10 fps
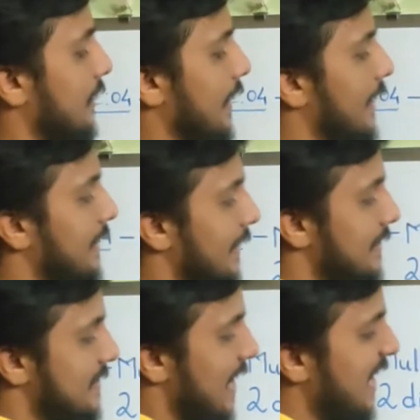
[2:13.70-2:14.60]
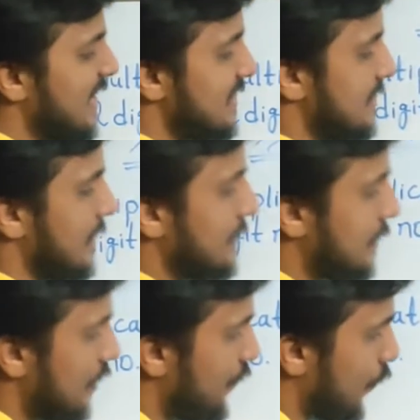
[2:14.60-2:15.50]
8 8s are
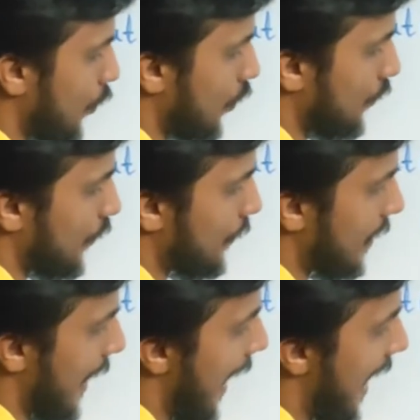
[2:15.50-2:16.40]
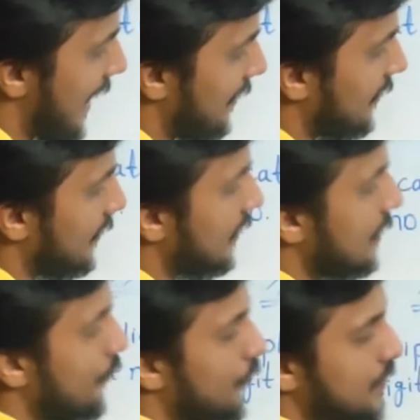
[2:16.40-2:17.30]
64. We will add
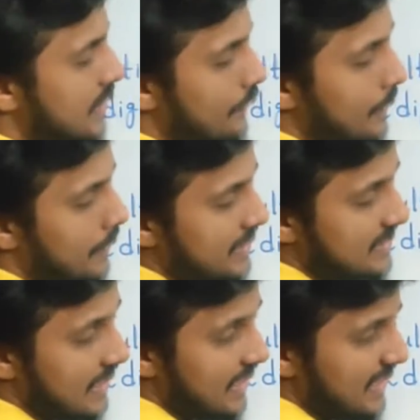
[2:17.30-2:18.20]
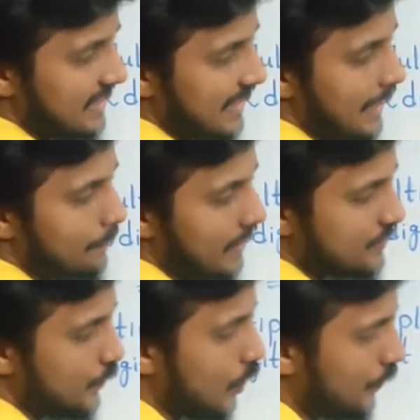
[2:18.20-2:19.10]
7 plus 3, 10 plus
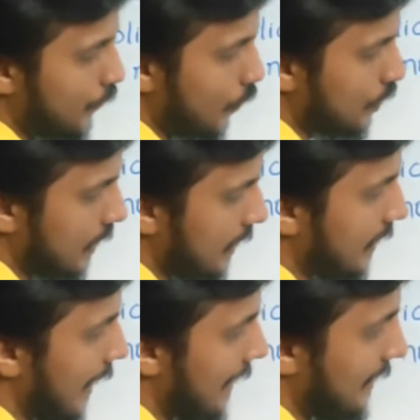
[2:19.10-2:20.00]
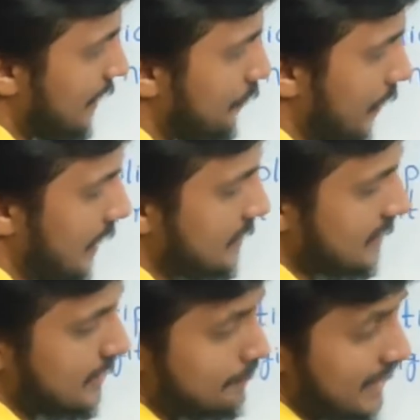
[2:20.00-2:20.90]
4, 14. Carry 1.
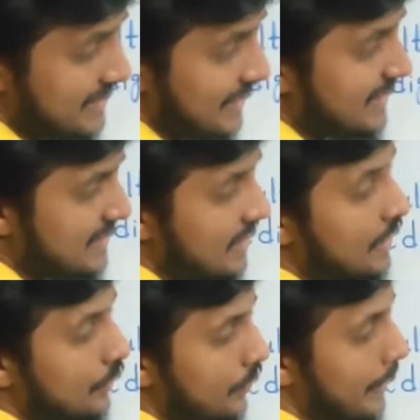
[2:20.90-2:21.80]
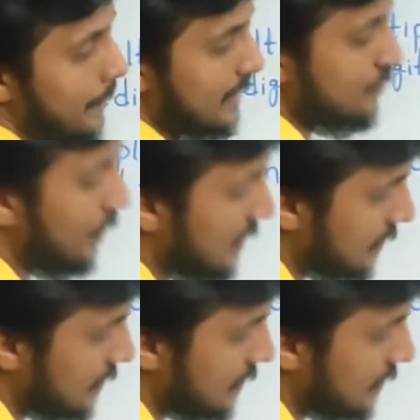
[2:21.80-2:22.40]
6 plus 6, 12 plus 1,